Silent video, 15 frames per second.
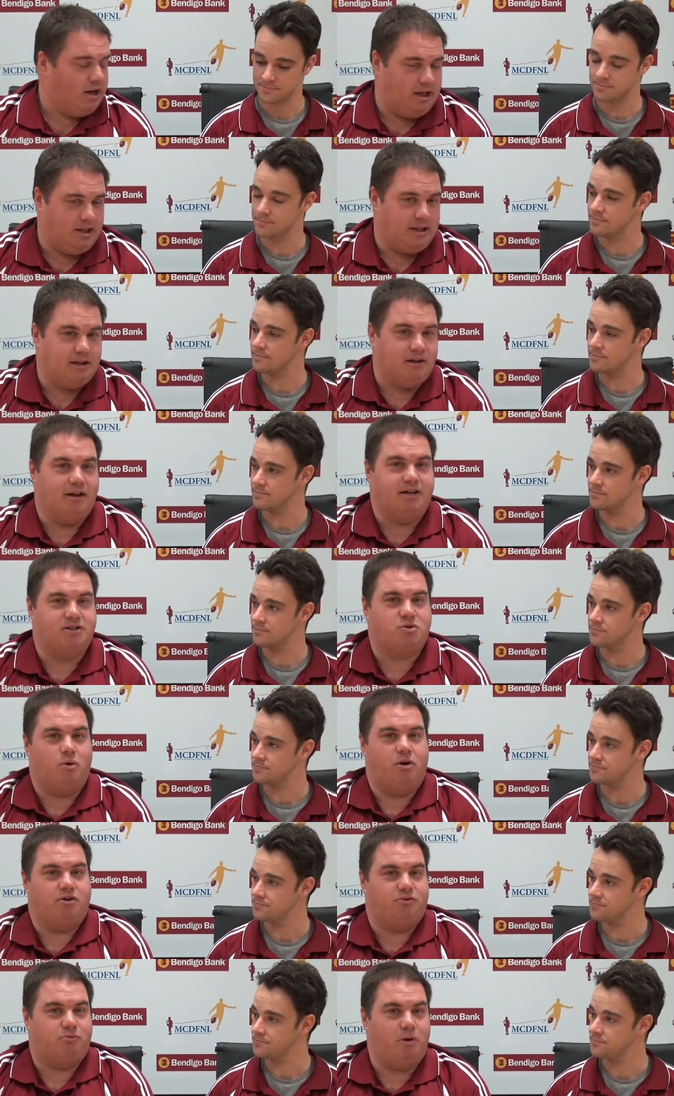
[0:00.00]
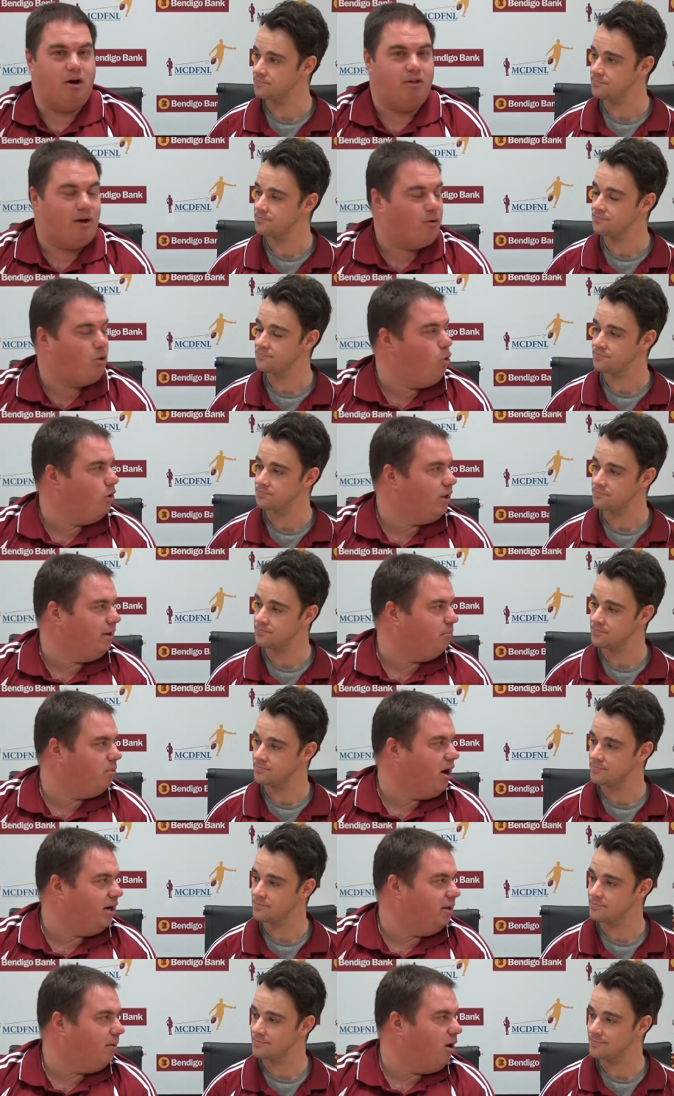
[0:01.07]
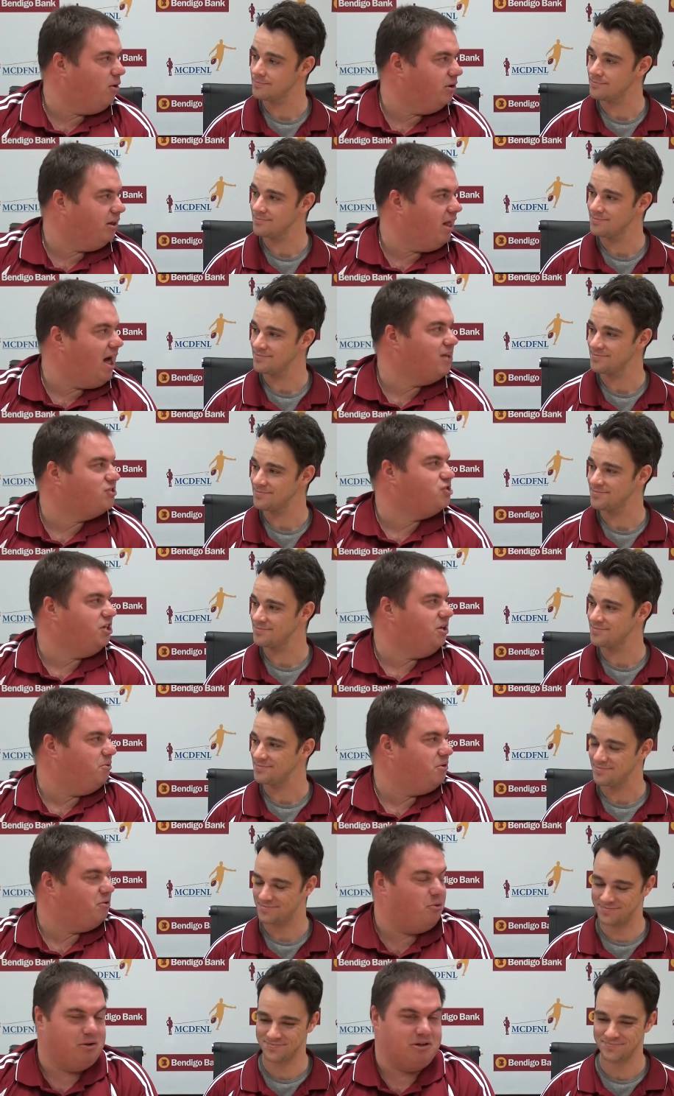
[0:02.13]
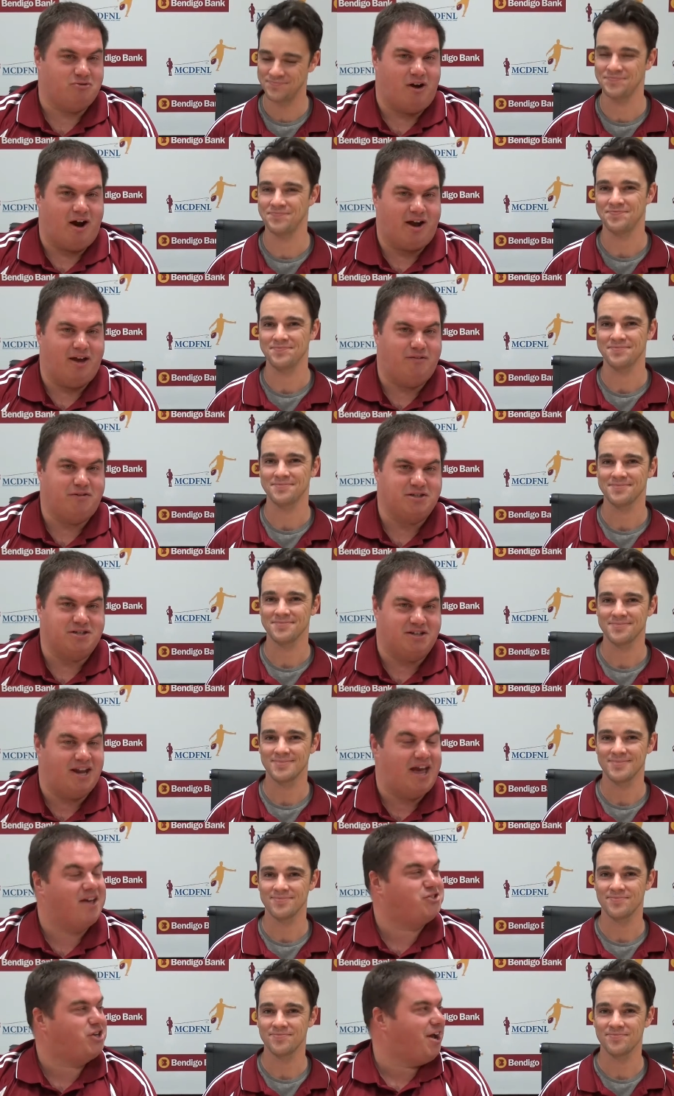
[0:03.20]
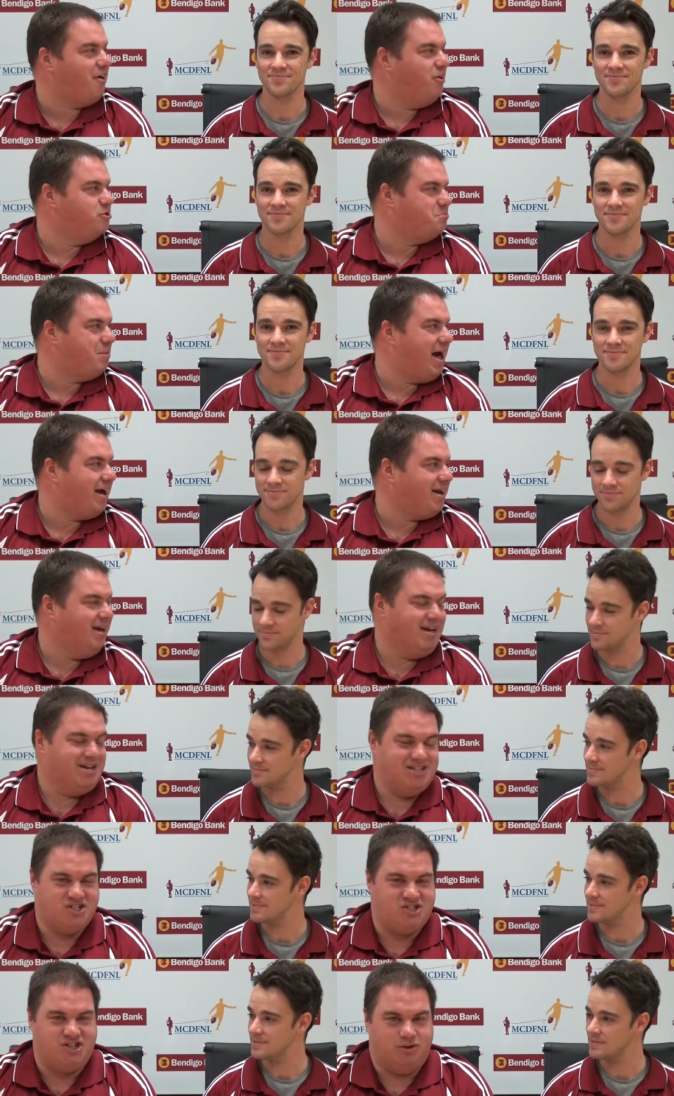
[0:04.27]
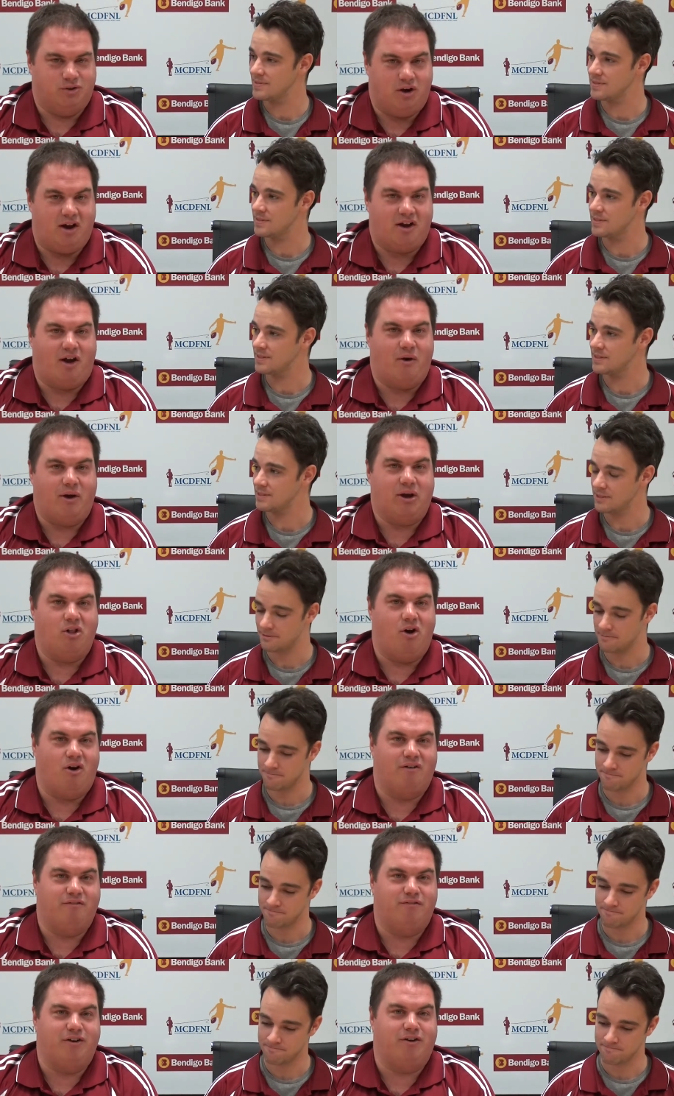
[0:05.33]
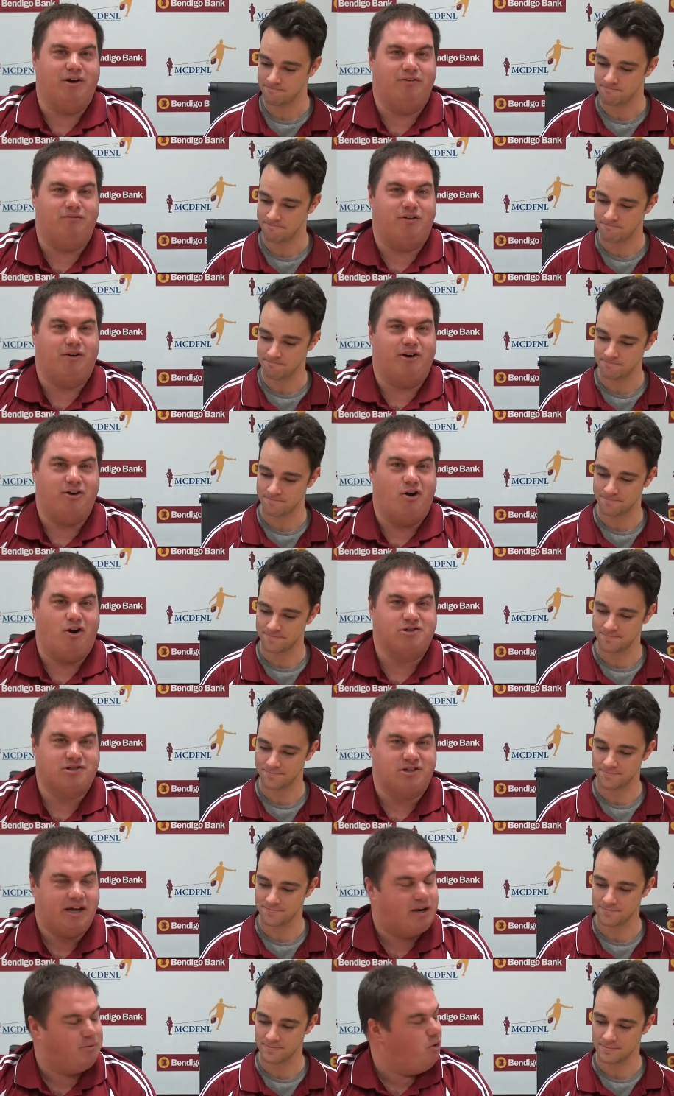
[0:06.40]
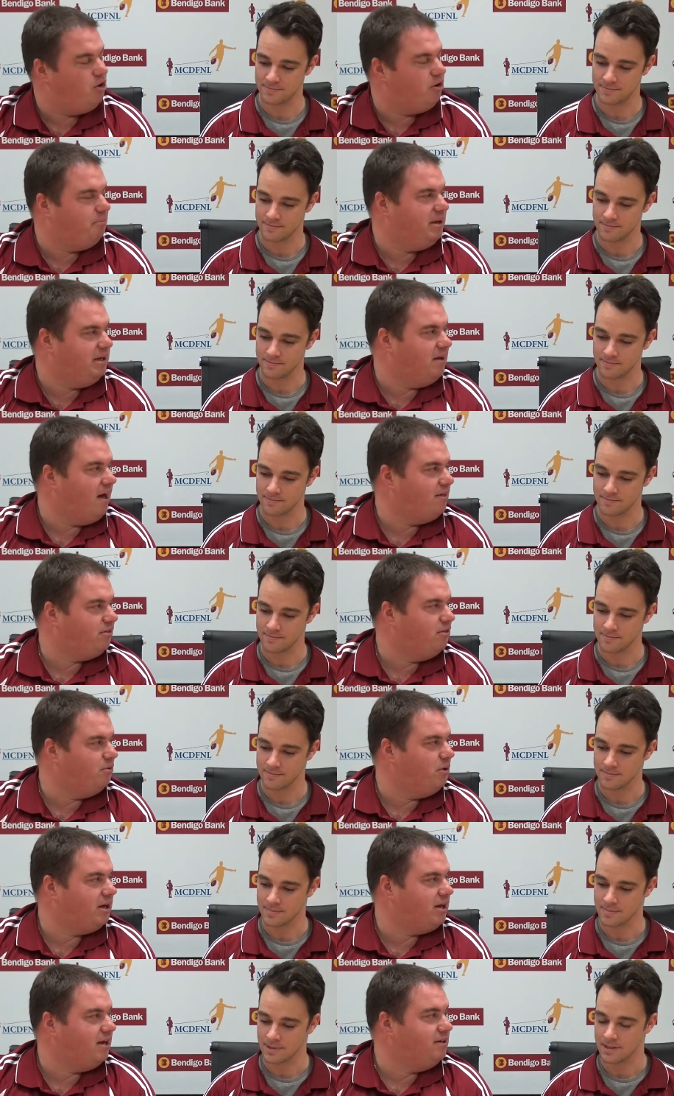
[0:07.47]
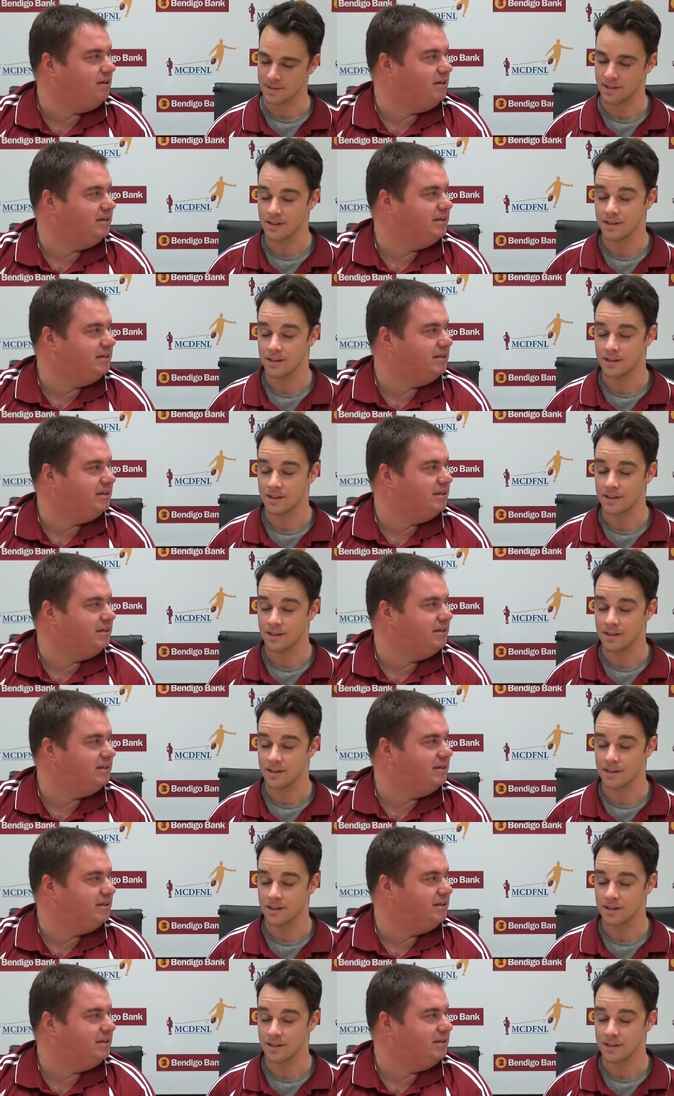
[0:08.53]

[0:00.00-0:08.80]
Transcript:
Speaker 1: in the interleague squad as well. They were calling him Brady Bowen last year with all his ruck efforts, and now Jacko's back, still going along very, very nicely. Any word on Big Nathan the weekend?